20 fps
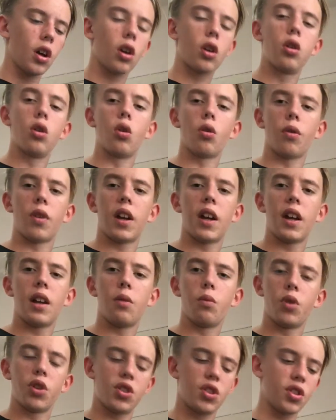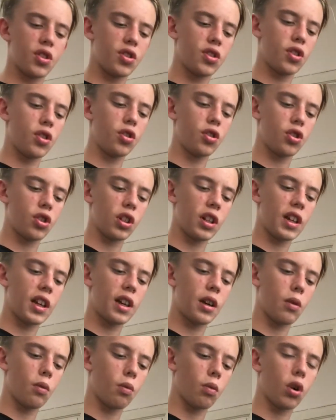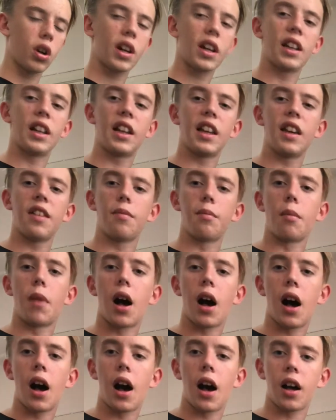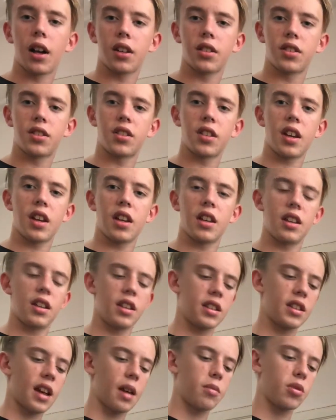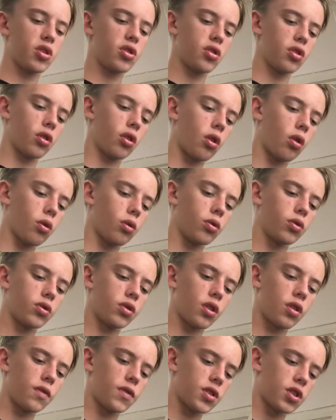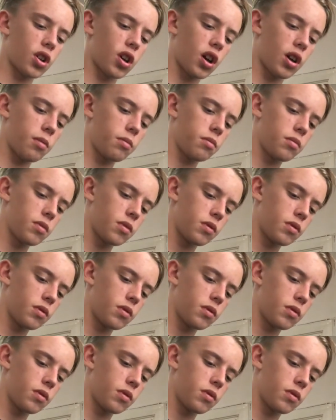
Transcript: chlorine, which is usually what can leave marks and damage the goggles over time.